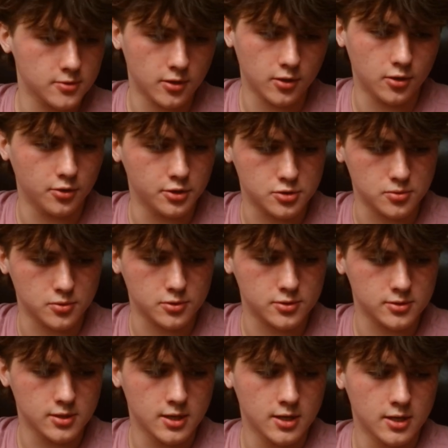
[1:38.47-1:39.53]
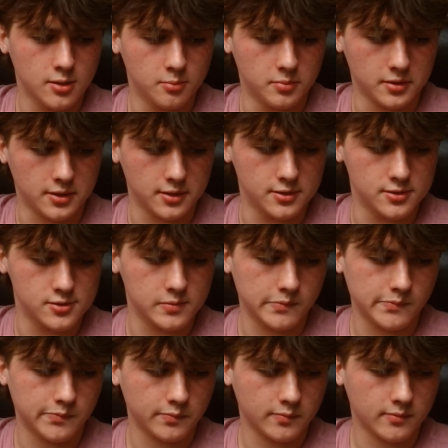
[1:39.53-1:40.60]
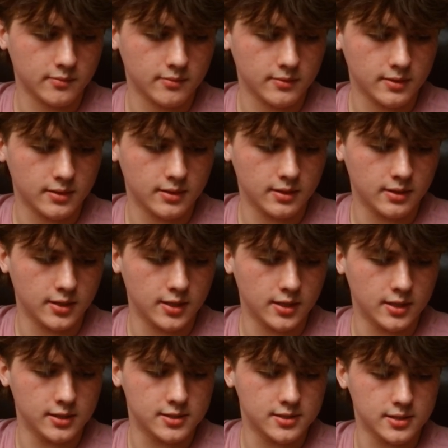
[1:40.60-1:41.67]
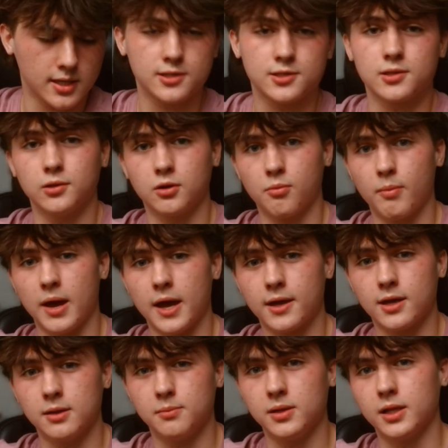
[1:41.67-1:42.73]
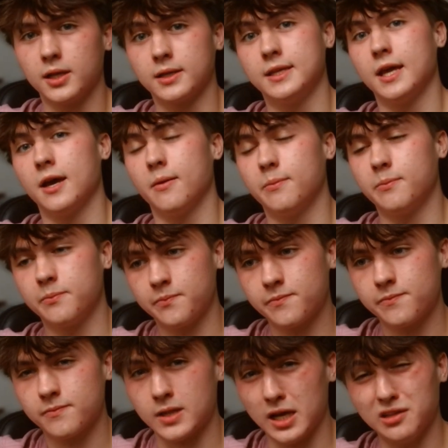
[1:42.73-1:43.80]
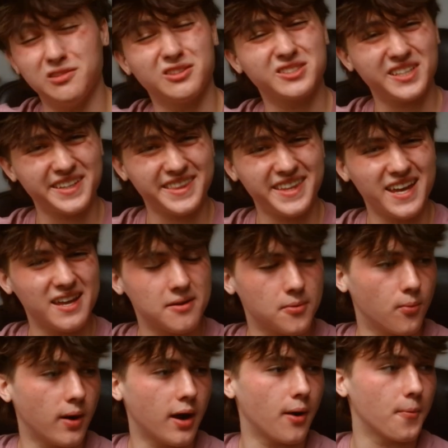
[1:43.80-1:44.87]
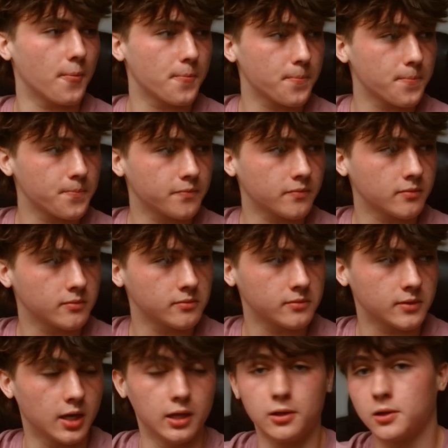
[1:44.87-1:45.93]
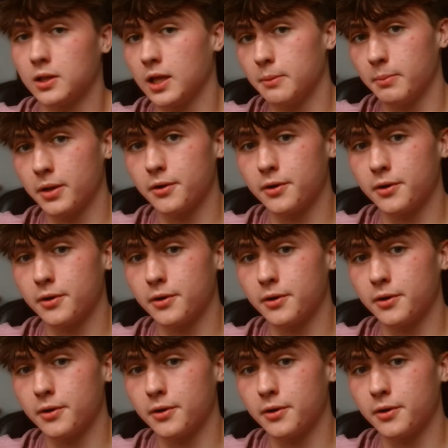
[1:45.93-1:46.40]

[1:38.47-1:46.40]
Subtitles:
all the sorts, because it's nice to look back and be like, damn, I looked like that? Wow. I look a lot better